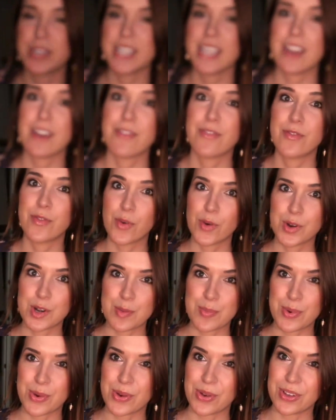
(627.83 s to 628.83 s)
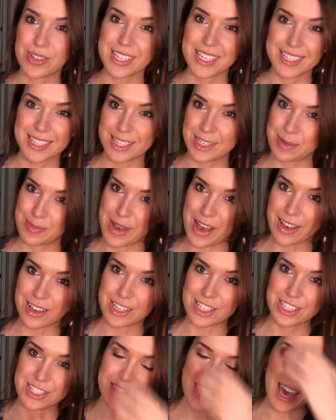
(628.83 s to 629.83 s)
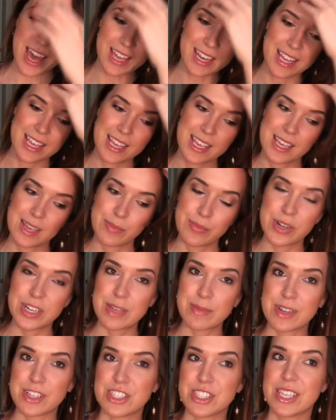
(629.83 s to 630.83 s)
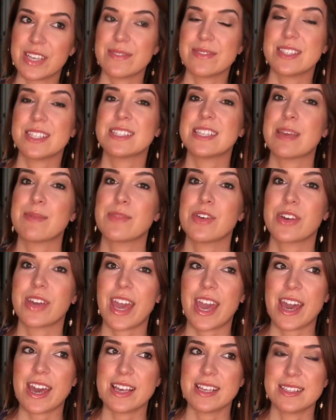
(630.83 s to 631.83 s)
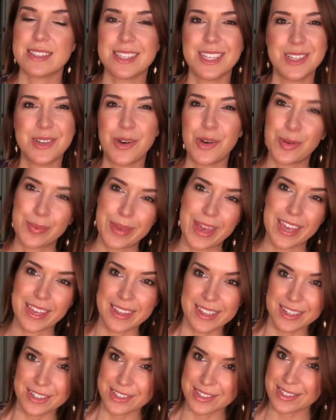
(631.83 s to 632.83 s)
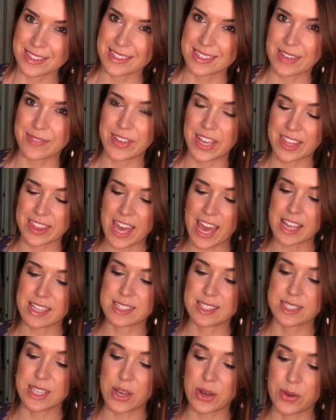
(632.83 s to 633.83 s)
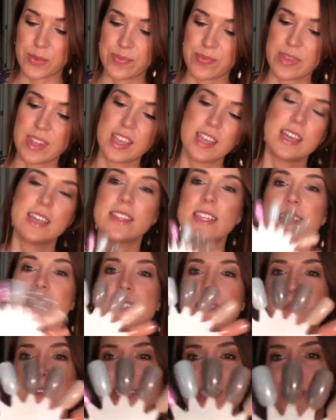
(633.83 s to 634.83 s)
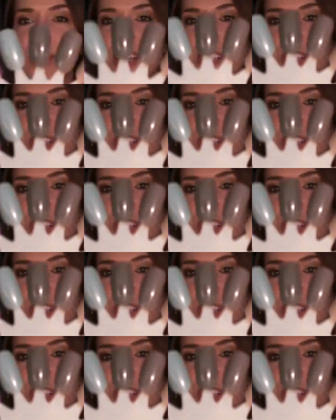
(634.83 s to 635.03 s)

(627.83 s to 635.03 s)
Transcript: pretty, affordable glitter polish that pretty much gives the same look as, you know, O P I glitters and stuff like that. So this is my